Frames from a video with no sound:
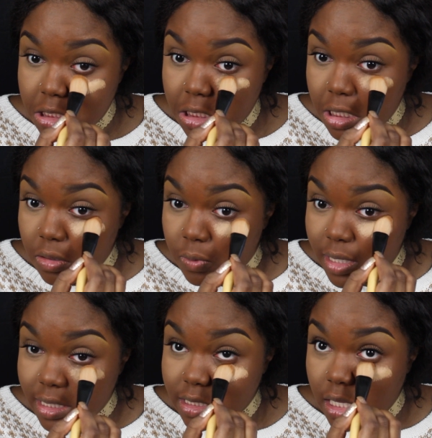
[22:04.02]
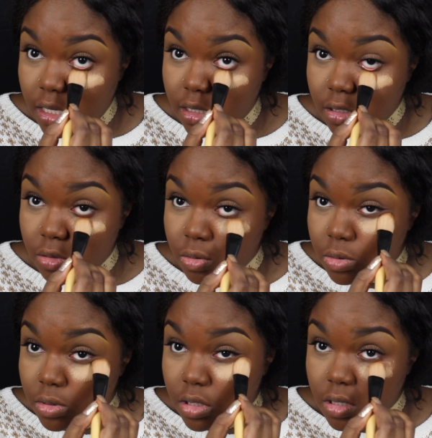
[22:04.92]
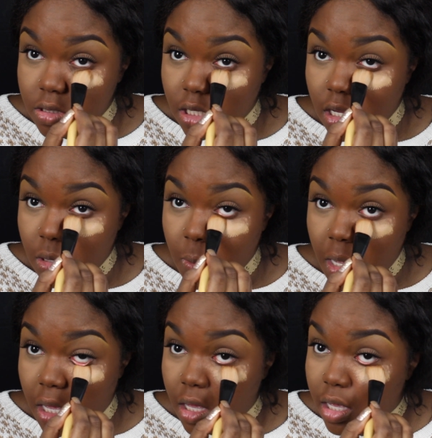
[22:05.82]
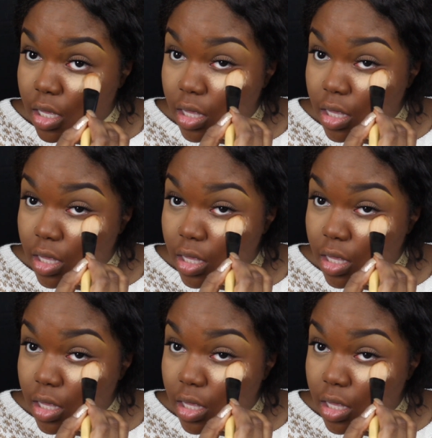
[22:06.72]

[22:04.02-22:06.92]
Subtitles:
see when I say a little goes a long way.